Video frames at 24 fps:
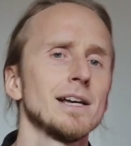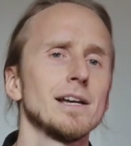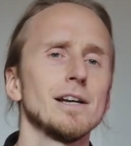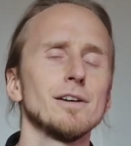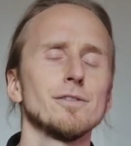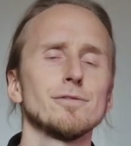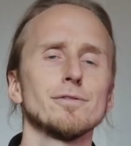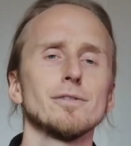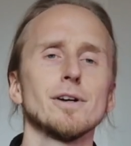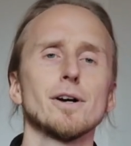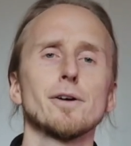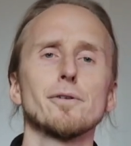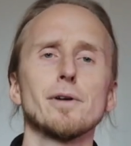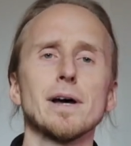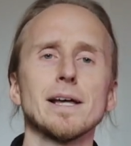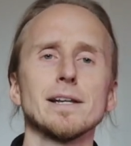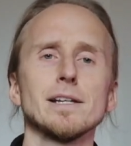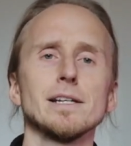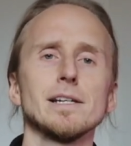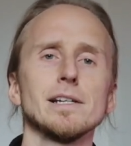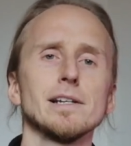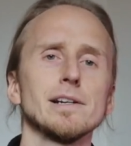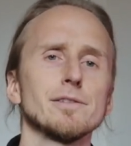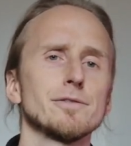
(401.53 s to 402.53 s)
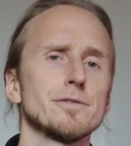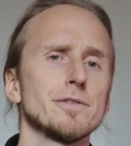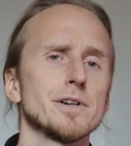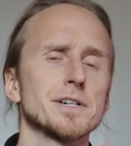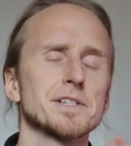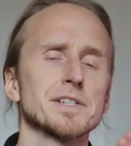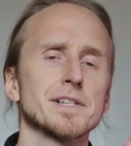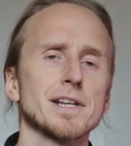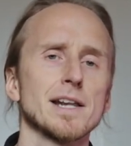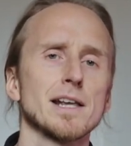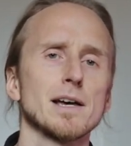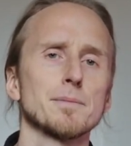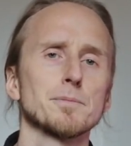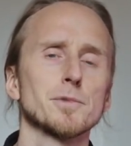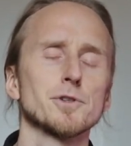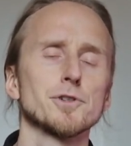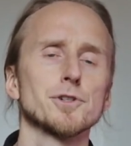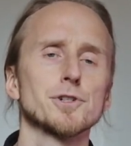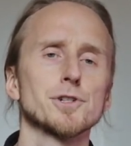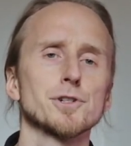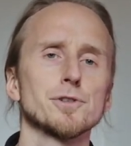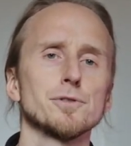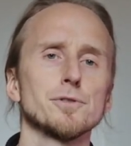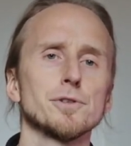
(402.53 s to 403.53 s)
if we're ready, if we're set up to
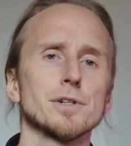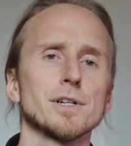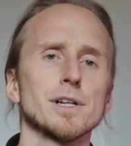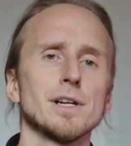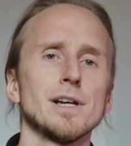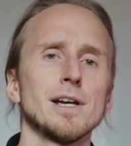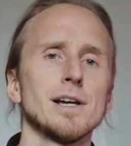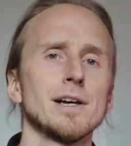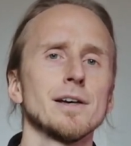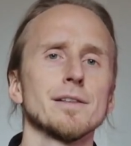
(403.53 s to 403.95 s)
shoot,